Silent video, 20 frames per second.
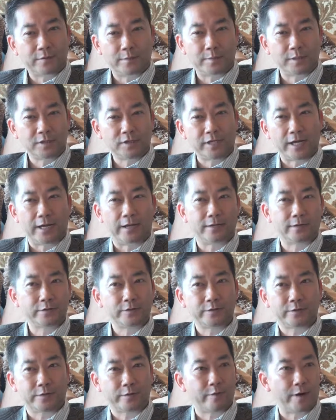from a child
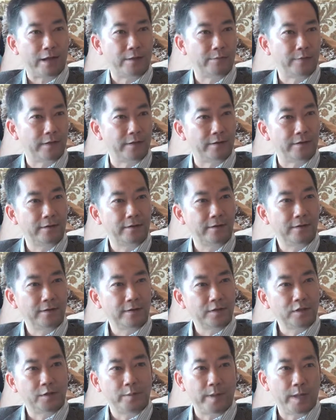to a grandmother,
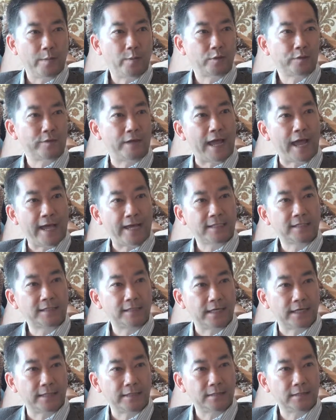to be able to
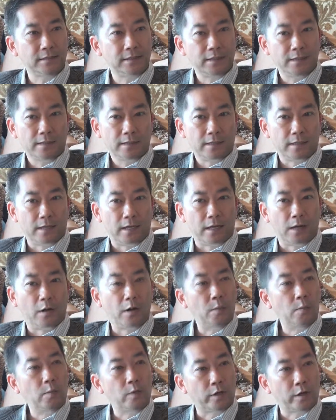access
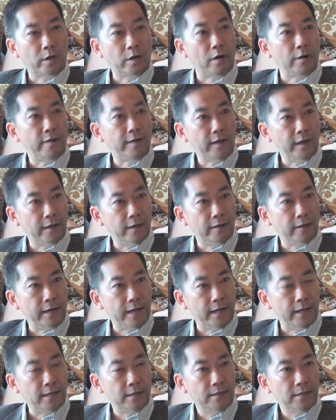homework on the
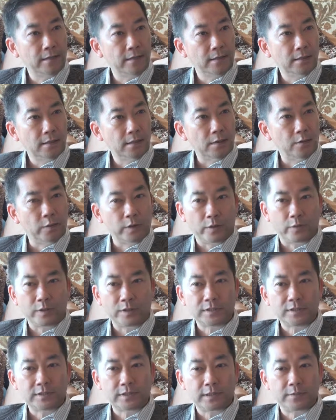internet.
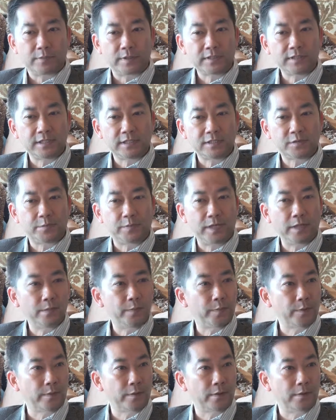We see business
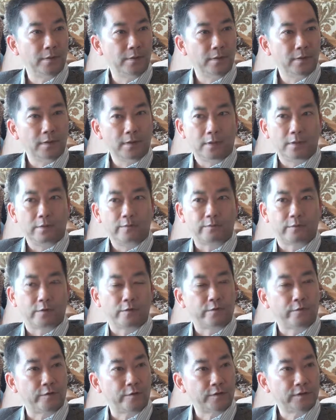people for
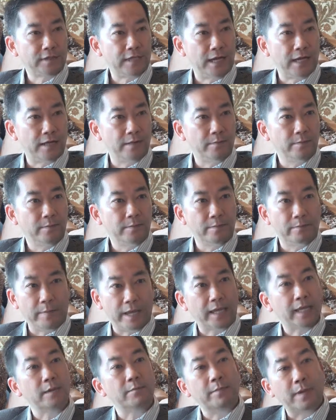the first time
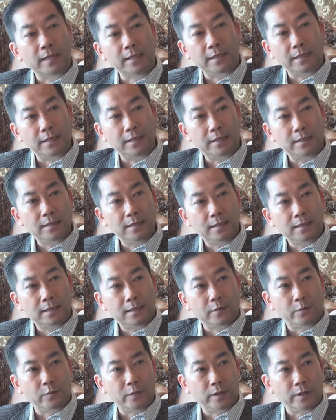making money.
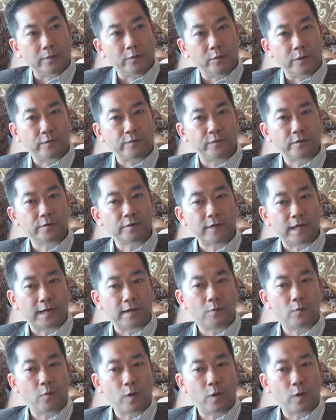We feel that